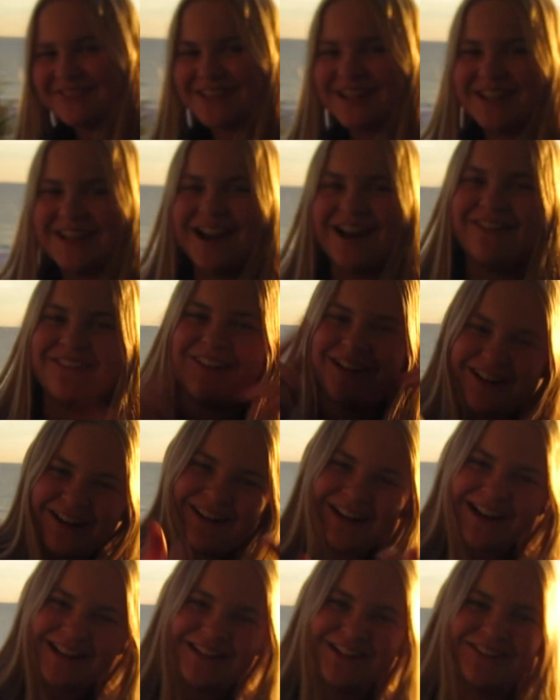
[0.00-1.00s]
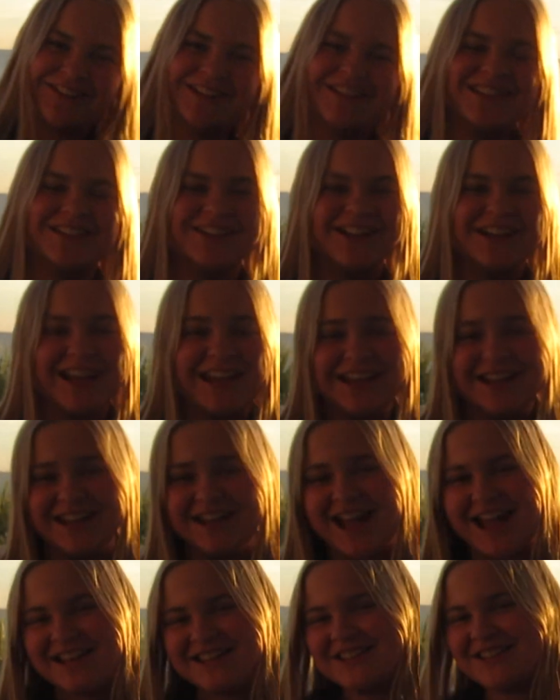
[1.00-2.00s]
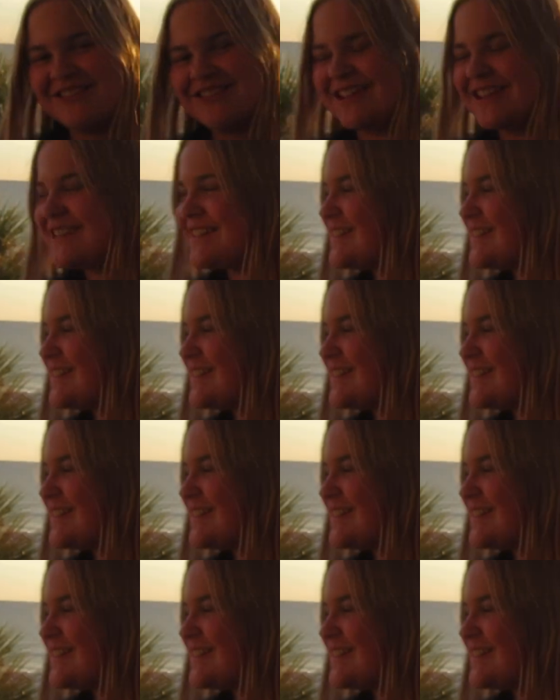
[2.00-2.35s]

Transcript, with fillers: video on your screen, and as you can